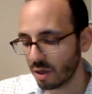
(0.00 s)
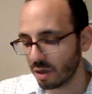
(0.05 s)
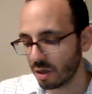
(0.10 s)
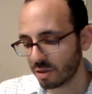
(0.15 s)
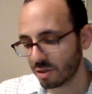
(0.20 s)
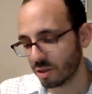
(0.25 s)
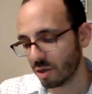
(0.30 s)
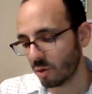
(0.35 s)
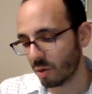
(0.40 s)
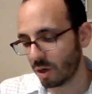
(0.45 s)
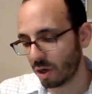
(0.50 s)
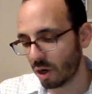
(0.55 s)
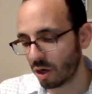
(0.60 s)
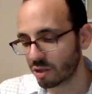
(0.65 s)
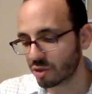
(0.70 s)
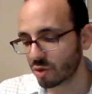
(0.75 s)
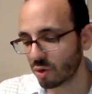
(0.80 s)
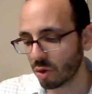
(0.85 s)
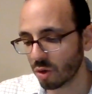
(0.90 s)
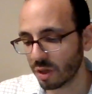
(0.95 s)
So in our
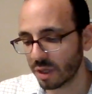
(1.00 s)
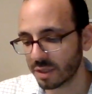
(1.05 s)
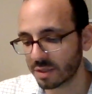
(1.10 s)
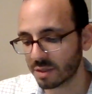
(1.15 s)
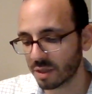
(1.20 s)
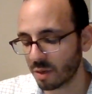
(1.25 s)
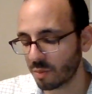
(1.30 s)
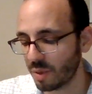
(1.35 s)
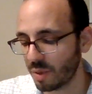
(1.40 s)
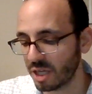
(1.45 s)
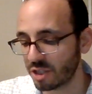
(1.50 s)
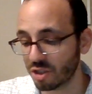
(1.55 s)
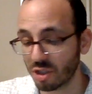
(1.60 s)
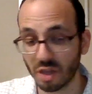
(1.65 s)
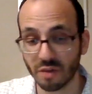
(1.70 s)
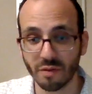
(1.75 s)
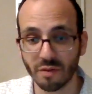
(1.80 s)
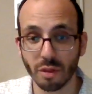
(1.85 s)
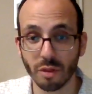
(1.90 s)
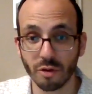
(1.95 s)
scroll, it's page
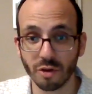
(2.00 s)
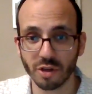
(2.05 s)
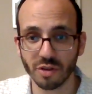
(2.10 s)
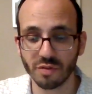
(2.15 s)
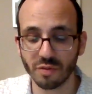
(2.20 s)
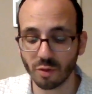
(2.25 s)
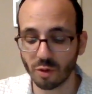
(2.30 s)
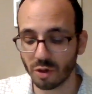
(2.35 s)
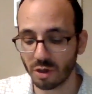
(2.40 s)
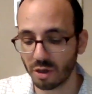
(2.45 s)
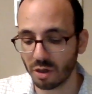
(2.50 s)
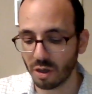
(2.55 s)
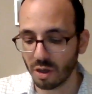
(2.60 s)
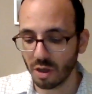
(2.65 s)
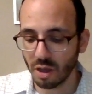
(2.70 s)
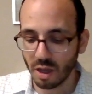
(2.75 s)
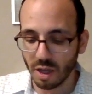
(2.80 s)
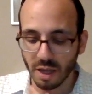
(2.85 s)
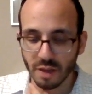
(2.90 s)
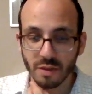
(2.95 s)
1134
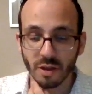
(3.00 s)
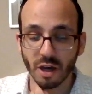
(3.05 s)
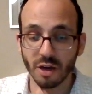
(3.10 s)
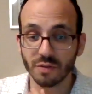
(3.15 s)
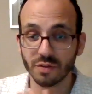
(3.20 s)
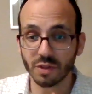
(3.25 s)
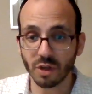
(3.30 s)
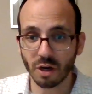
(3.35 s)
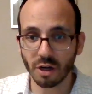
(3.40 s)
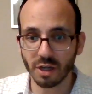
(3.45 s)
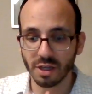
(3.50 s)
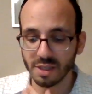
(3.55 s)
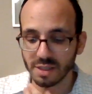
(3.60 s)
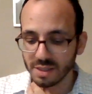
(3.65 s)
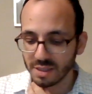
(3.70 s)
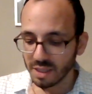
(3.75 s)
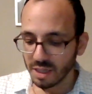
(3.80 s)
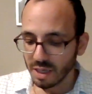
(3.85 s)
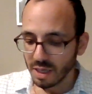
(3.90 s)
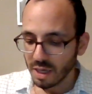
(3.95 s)
in the Haftarahs,